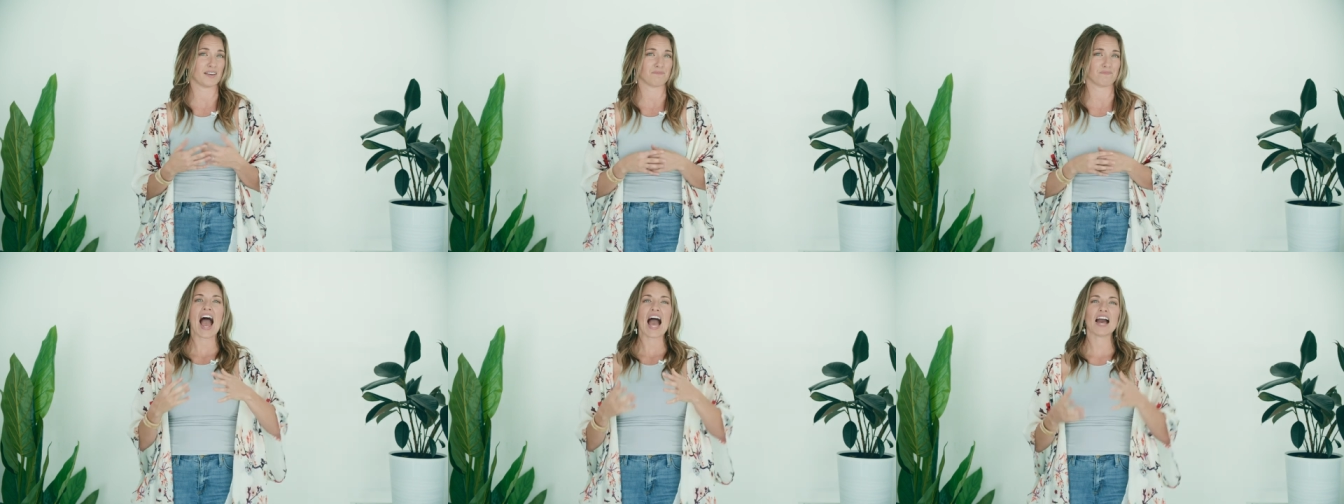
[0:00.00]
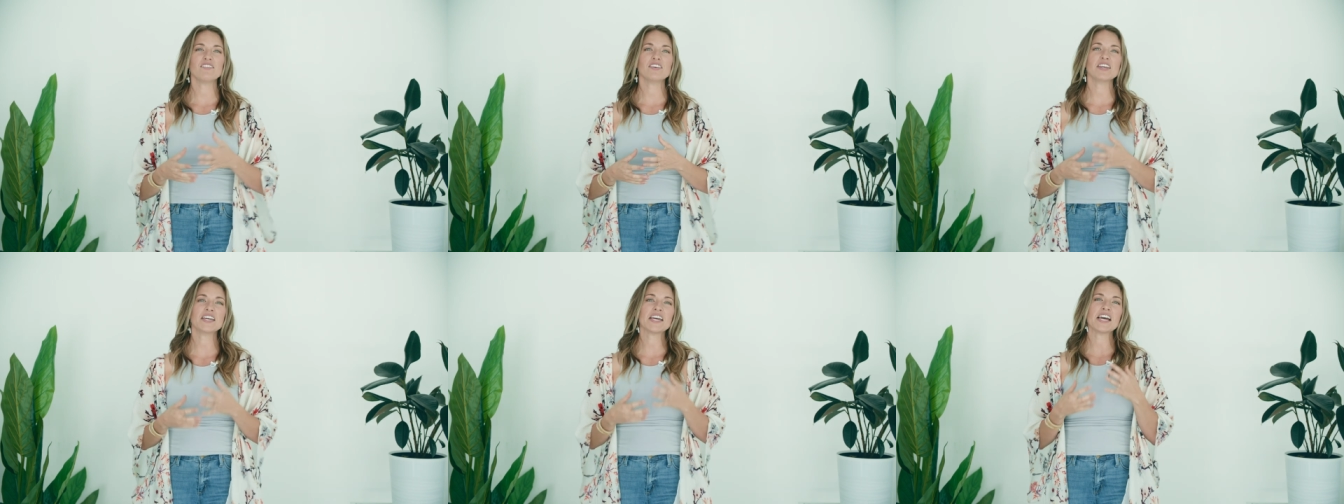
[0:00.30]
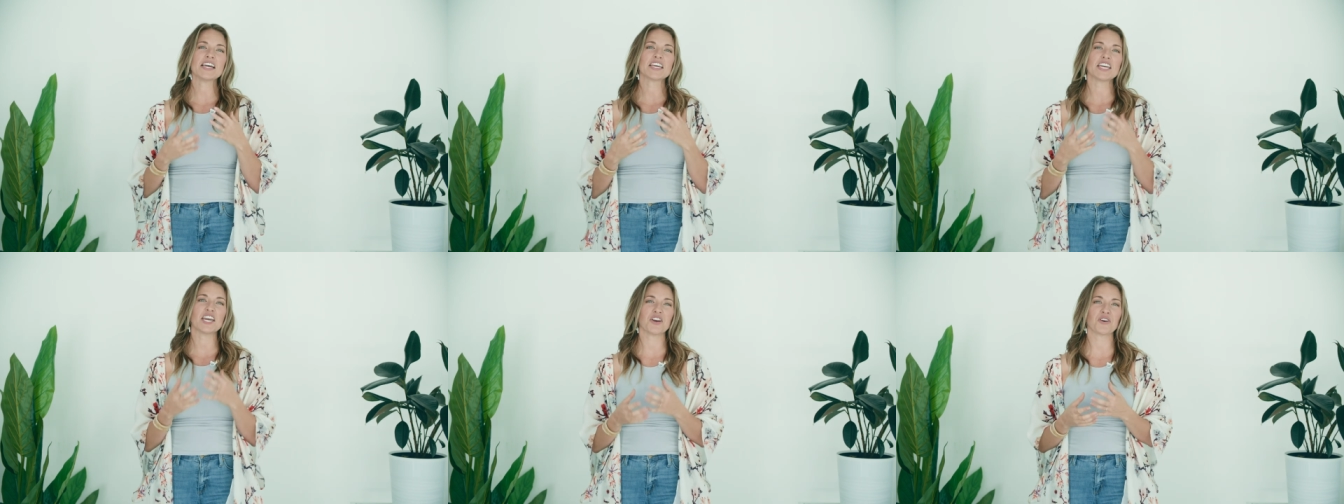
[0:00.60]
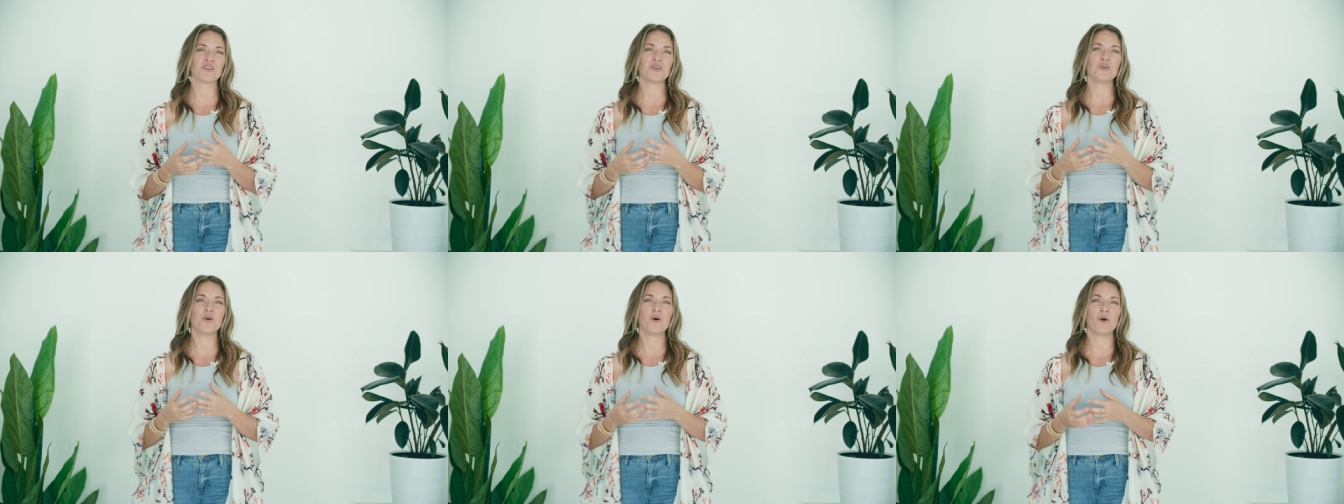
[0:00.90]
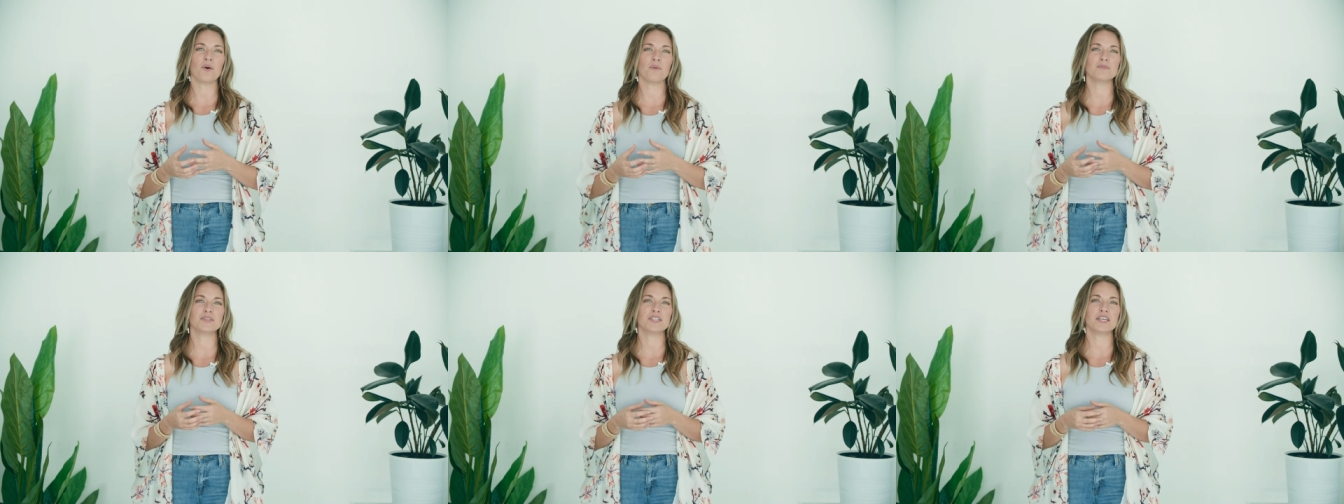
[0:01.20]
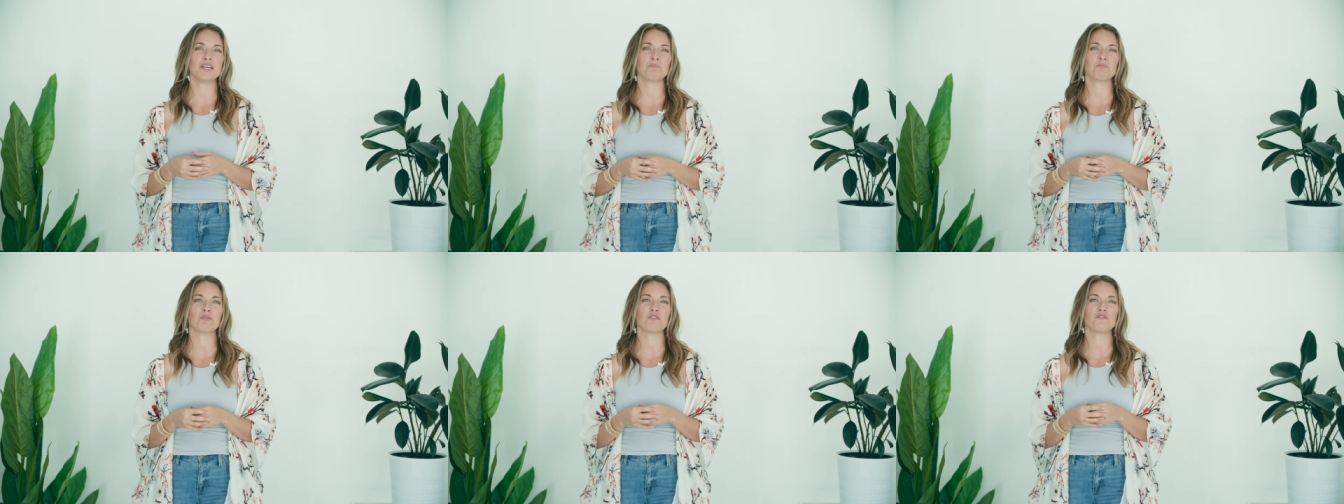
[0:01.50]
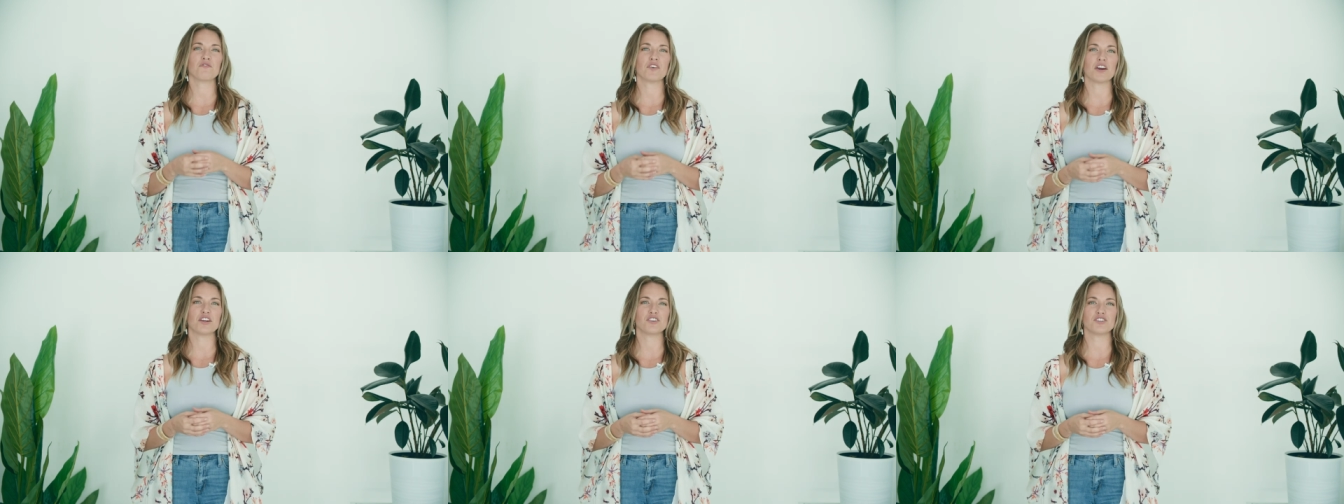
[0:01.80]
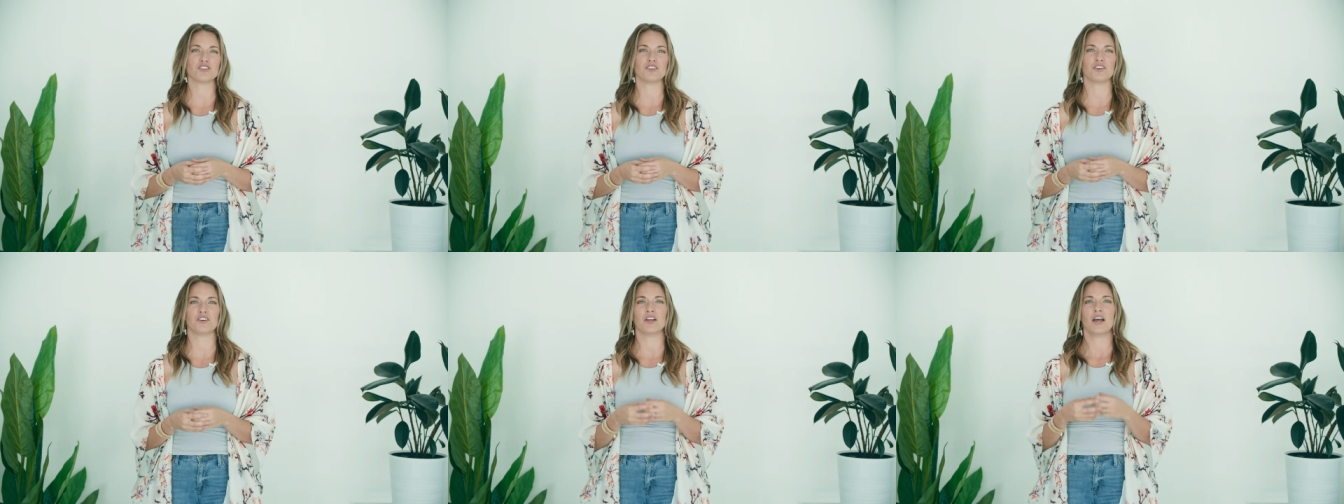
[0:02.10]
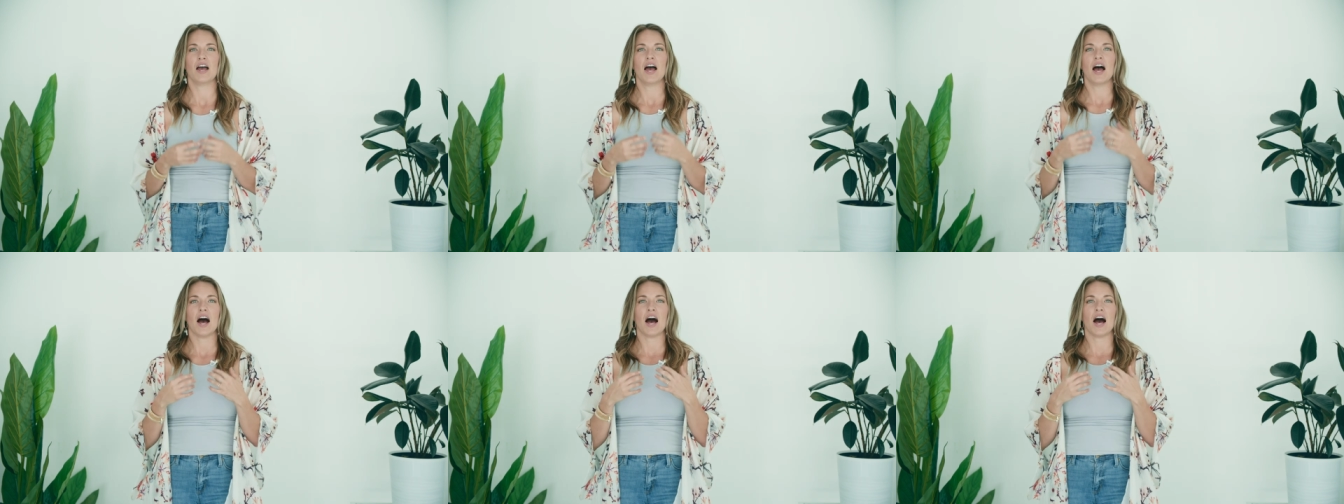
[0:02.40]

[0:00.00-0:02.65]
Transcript: Having a Carroll Home Team professional